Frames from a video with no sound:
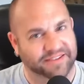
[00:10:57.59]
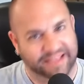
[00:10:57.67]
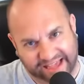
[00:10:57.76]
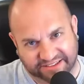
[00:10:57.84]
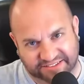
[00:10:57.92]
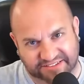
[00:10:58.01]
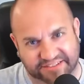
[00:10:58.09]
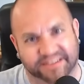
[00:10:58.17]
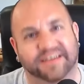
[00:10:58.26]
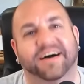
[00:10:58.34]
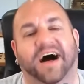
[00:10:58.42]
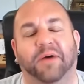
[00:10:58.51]
And yes,
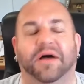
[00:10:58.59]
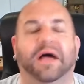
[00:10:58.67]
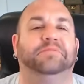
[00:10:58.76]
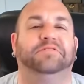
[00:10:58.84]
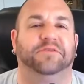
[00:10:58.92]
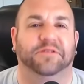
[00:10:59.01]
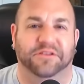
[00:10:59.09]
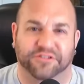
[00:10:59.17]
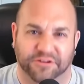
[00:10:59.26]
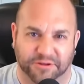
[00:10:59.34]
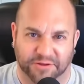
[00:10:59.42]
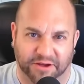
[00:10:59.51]
I will absolutely
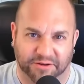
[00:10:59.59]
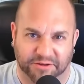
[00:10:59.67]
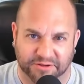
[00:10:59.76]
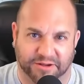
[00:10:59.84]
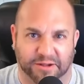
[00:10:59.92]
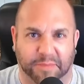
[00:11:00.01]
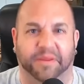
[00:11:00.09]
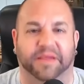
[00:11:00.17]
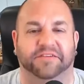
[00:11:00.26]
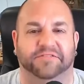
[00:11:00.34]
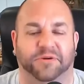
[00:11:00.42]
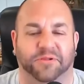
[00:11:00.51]
show you how to hook up
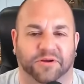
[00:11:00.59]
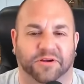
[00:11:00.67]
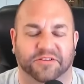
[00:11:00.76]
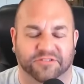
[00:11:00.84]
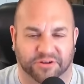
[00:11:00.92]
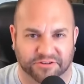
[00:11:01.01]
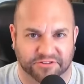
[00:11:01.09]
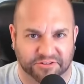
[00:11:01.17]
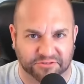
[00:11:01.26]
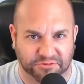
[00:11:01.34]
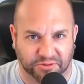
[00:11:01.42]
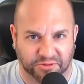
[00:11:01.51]
a solar charge
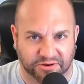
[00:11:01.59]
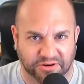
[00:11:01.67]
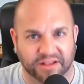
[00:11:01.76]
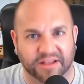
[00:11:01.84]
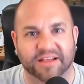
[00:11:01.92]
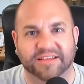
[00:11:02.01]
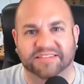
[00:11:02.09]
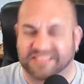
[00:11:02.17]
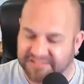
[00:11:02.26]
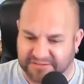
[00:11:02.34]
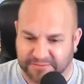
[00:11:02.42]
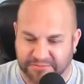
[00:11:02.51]
controller
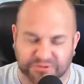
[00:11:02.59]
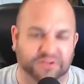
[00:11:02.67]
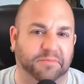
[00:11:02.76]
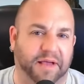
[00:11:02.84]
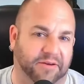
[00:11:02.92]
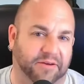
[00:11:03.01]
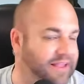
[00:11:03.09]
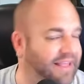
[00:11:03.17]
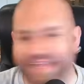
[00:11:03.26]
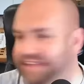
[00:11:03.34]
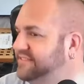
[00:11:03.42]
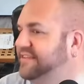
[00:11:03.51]
system to your battery.
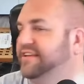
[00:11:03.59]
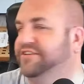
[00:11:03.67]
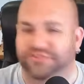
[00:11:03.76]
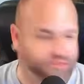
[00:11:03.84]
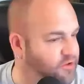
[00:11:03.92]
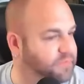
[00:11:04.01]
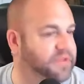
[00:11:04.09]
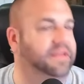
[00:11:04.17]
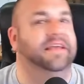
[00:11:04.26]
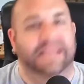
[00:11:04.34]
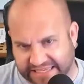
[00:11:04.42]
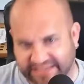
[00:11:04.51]
It's
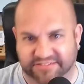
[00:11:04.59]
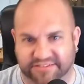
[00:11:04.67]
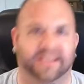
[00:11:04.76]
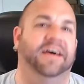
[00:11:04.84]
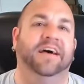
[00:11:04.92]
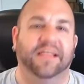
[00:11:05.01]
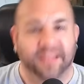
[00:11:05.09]
stupid easy.